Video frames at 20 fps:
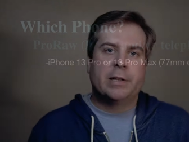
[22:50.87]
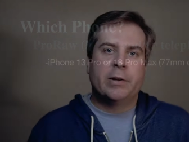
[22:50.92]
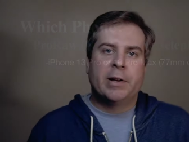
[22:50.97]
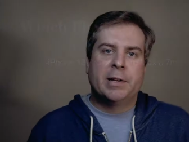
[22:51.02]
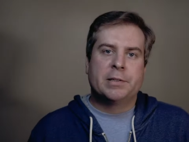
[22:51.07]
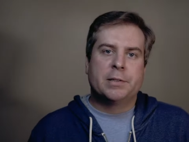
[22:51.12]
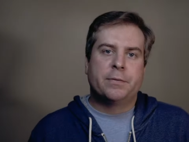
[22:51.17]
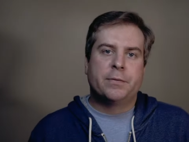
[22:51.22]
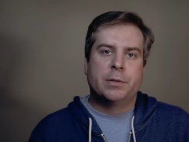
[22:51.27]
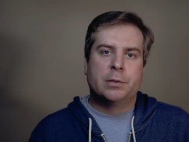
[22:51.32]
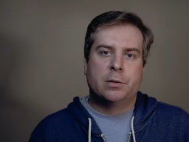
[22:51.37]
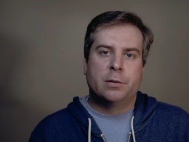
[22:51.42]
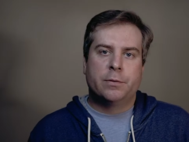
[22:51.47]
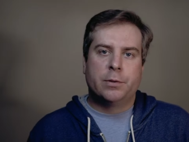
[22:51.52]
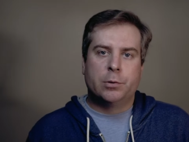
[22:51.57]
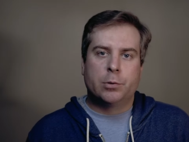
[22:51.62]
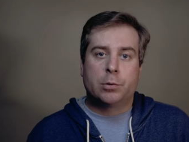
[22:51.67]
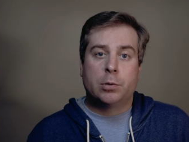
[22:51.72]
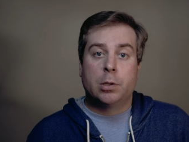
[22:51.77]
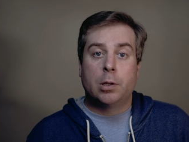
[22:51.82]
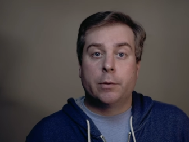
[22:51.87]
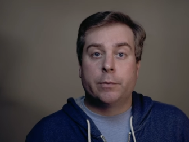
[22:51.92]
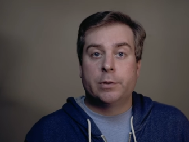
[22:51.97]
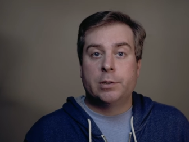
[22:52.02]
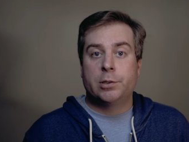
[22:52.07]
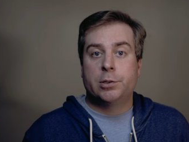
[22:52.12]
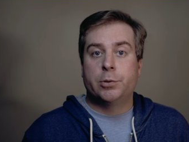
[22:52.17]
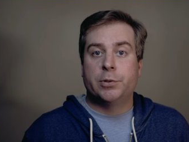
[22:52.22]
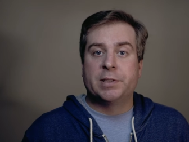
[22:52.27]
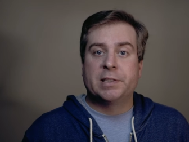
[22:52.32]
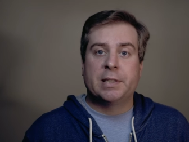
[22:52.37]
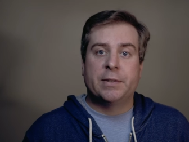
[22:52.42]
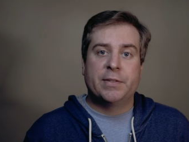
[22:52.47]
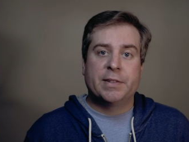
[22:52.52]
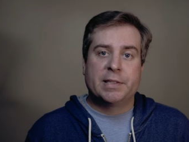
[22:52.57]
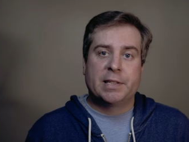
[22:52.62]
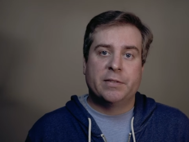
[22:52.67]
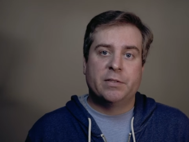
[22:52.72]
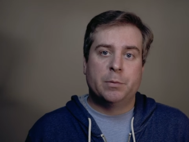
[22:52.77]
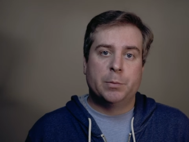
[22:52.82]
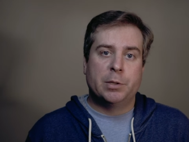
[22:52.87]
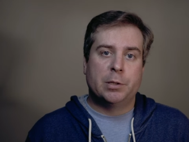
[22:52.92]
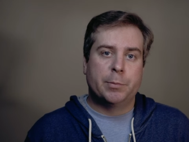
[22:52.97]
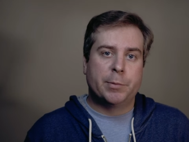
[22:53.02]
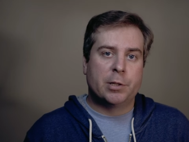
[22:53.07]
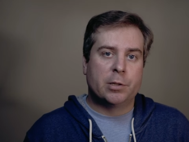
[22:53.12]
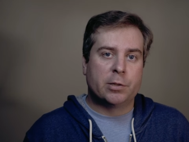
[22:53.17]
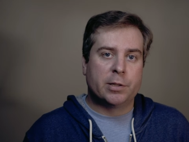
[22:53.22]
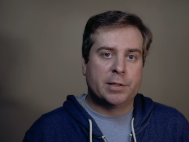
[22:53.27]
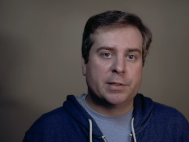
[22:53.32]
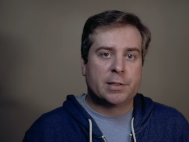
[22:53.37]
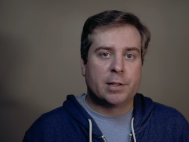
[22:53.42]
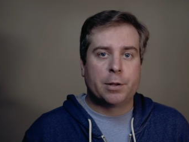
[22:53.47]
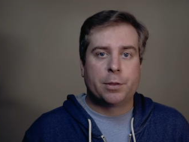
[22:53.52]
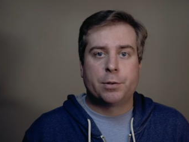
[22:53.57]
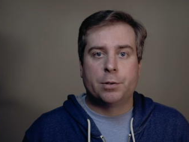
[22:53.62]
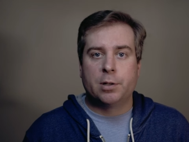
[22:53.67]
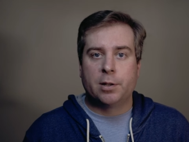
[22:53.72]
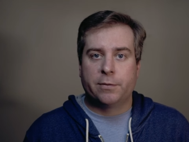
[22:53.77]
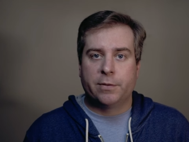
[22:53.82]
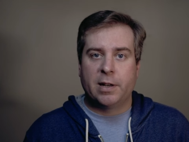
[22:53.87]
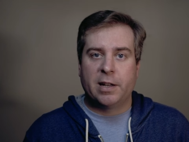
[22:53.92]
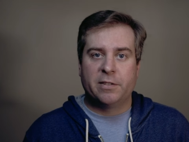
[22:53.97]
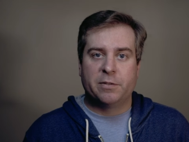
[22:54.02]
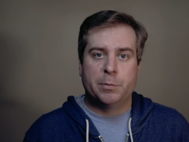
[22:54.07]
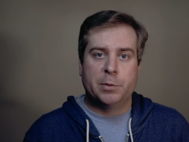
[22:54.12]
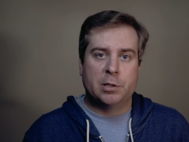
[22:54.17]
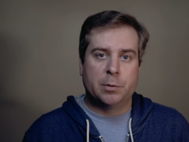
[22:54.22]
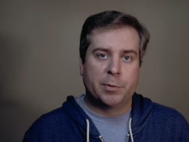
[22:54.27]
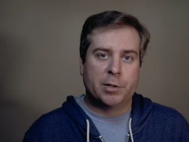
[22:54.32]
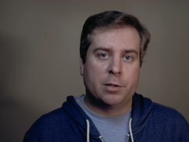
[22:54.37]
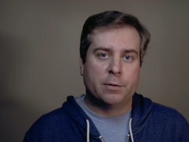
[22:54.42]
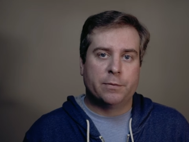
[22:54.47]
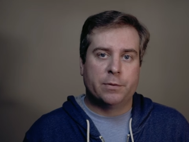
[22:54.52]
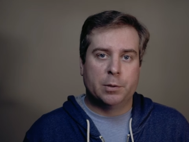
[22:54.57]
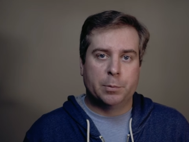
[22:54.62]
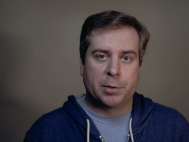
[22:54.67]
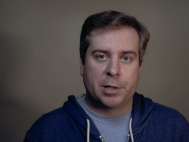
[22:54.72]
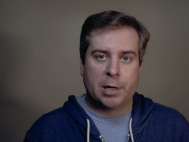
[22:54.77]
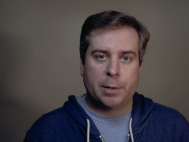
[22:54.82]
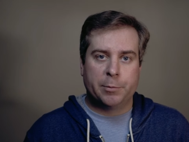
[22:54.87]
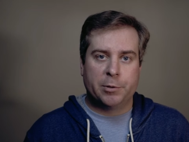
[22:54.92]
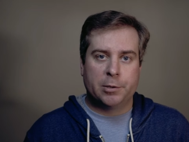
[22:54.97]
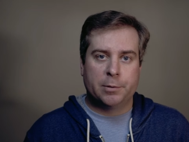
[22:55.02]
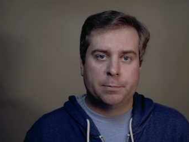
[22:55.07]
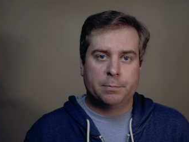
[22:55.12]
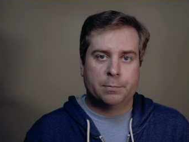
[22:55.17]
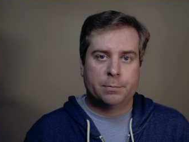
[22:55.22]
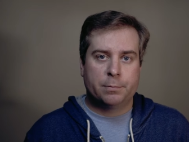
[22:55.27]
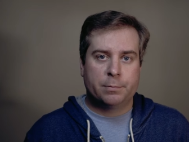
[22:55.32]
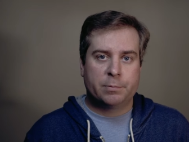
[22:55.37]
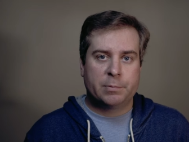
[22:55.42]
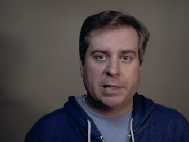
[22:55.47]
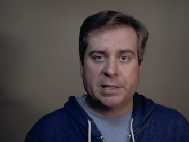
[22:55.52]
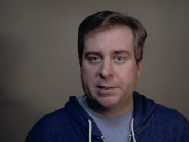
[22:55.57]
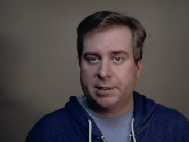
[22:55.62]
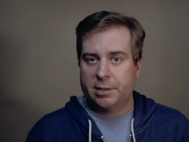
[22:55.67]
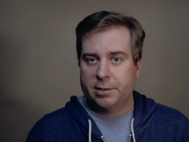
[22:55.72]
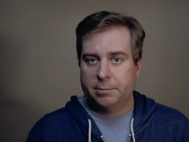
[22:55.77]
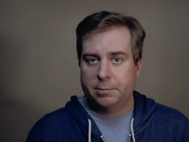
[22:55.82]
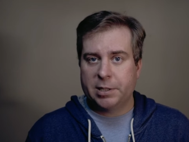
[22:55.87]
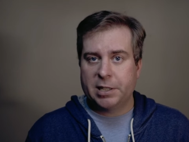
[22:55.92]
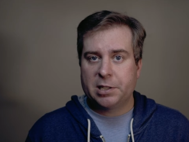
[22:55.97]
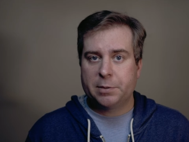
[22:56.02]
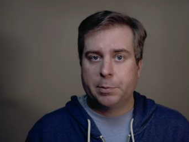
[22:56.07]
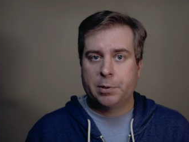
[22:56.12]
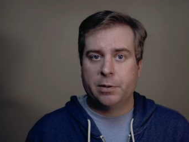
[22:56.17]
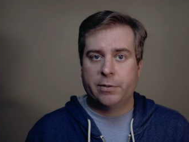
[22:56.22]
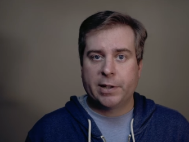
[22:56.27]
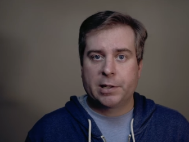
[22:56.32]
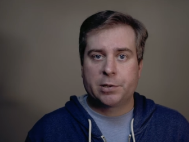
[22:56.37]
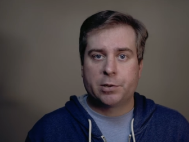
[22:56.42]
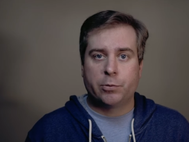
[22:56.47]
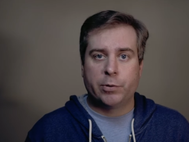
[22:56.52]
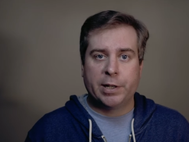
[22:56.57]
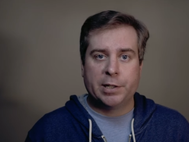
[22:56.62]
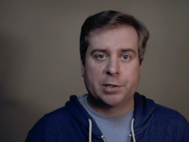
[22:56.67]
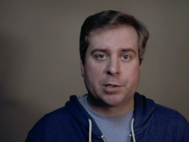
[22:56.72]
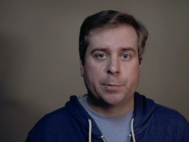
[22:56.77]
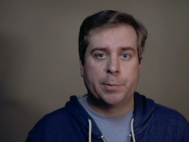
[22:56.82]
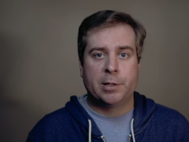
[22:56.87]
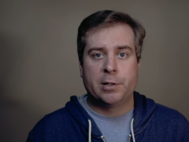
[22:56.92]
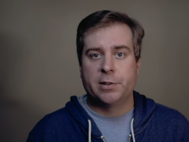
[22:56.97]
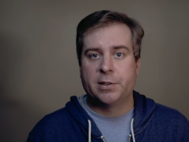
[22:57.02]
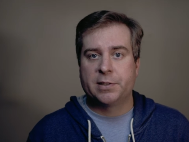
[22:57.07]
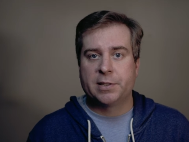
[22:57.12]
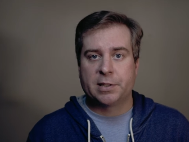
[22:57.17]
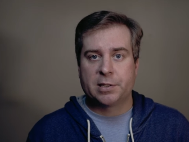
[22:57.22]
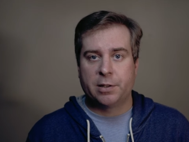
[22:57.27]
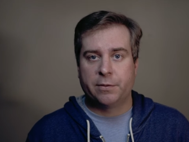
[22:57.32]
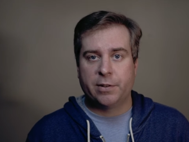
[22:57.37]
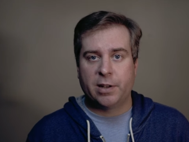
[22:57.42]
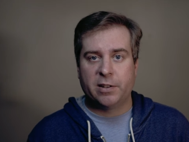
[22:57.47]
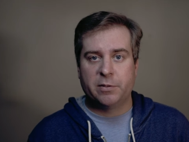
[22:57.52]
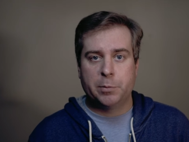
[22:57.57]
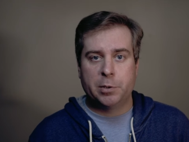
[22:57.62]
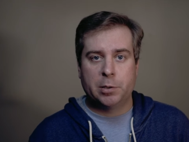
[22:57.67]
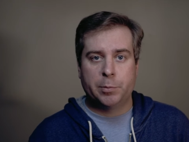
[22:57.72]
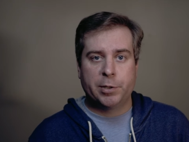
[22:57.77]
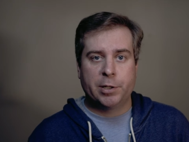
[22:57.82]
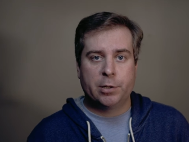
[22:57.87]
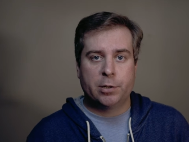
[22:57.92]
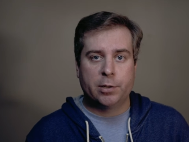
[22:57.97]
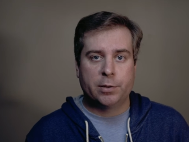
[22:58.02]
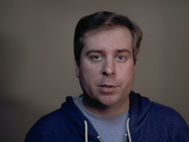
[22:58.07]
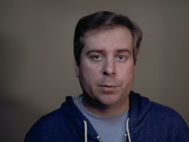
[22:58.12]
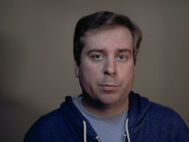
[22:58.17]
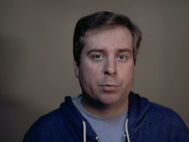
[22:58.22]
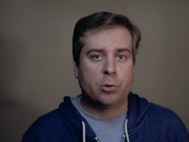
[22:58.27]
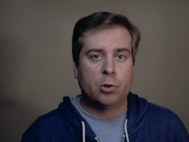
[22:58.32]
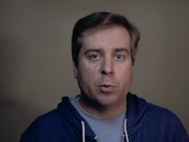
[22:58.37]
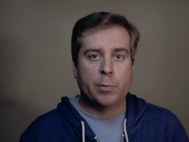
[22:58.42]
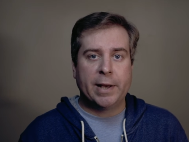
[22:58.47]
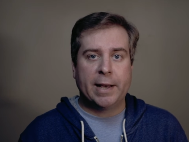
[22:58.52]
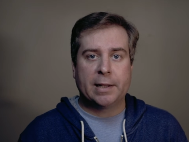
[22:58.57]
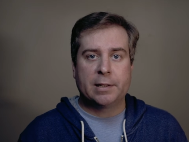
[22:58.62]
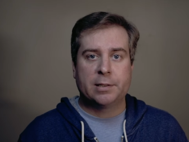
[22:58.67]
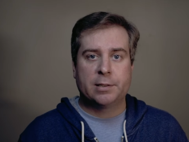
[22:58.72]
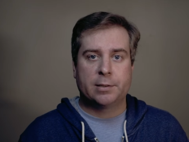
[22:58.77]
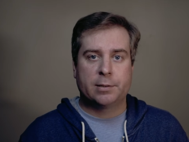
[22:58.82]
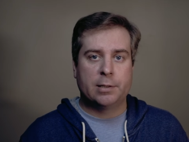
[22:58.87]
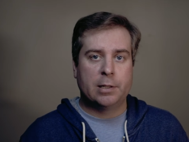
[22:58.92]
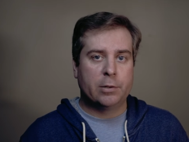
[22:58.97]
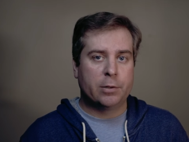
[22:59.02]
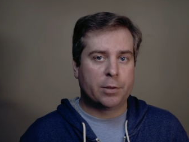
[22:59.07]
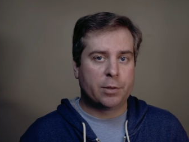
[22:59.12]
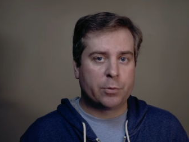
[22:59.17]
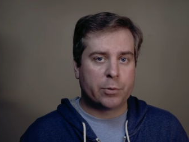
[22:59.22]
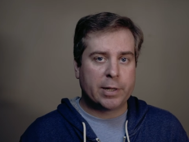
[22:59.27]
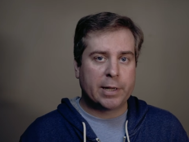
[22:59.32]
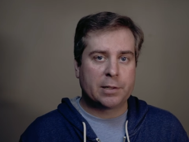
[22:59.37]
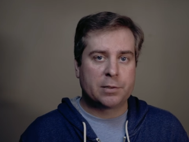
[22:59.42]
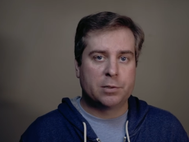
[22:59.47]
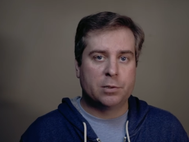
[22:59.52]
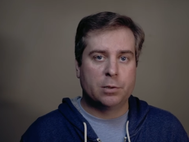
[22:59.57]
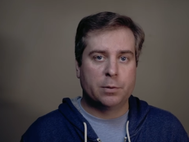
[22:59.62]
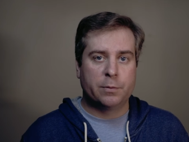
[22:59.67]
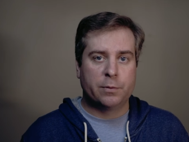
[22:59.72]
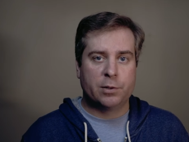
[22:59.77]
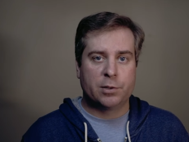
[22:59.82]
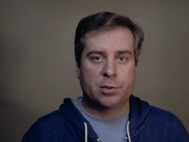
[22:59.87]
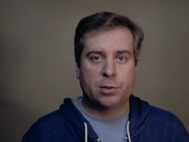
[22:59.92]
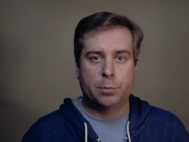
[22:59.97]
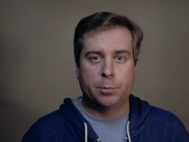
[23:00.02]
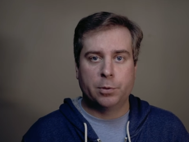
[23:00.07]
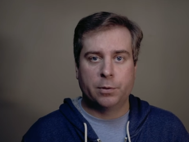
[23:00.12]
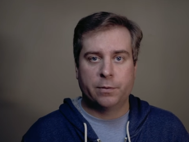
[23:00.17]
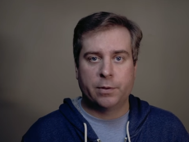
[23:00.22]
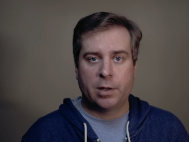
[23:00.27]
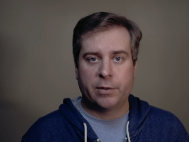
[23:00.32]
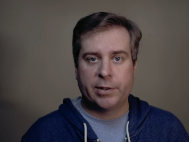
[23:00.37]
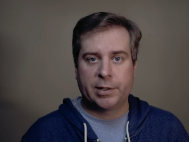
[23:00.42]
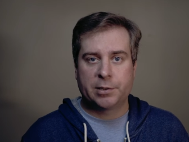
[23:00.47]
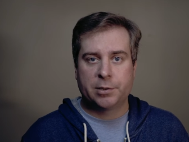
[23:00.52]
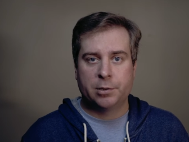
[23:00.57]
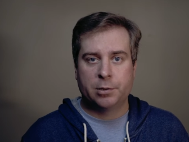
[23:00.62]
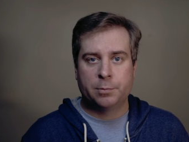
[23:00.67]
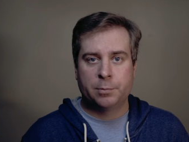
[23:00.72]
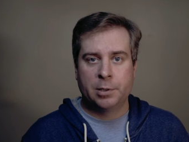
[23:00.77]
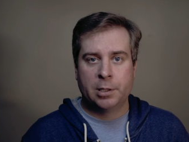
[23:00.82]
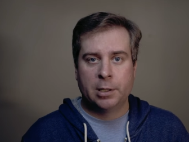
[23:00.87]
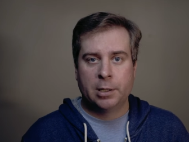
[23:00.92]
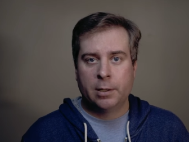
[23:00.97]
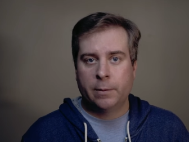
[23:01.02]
now has a field of view equivalent to a 77mm lens on a 35mm film camera. That's a nice bit of extra range compared to the 65mm on the Pro Max, now a 3x zoom versus 2.5x zoom,